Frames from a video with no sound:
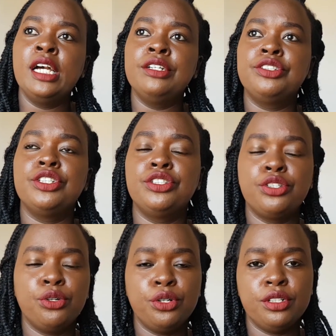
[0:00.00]
she
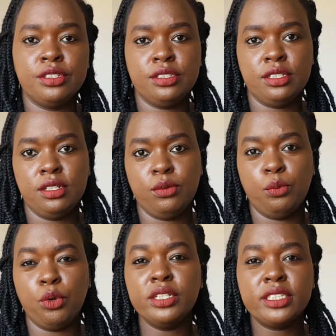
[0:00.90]
shows
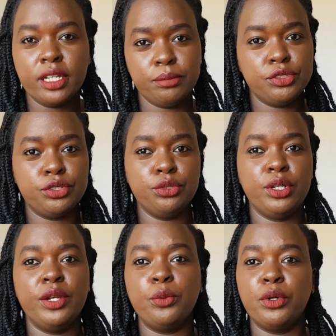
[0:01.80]
what came true
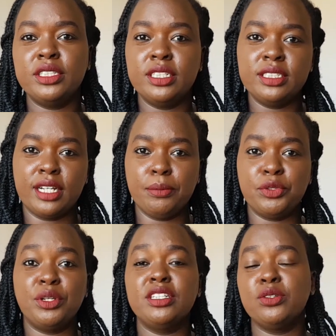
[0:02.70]
and what didn't come true.
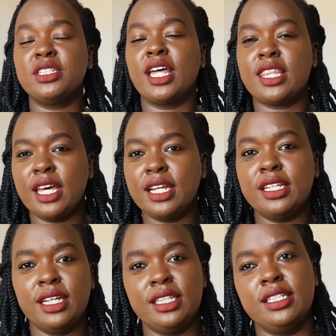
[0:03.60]
And this was her third
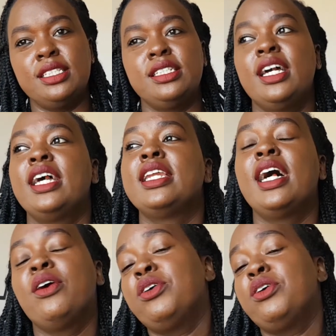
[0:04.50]
year this year, and
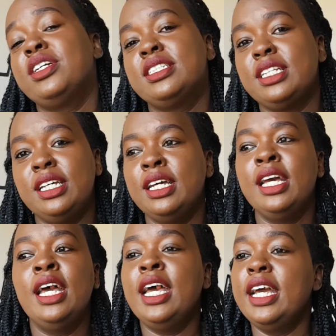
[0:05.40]

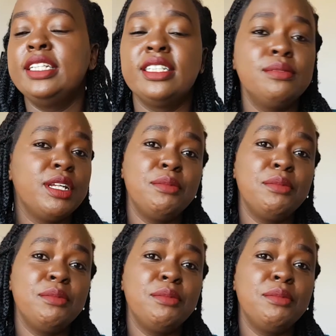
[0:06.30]
it just made me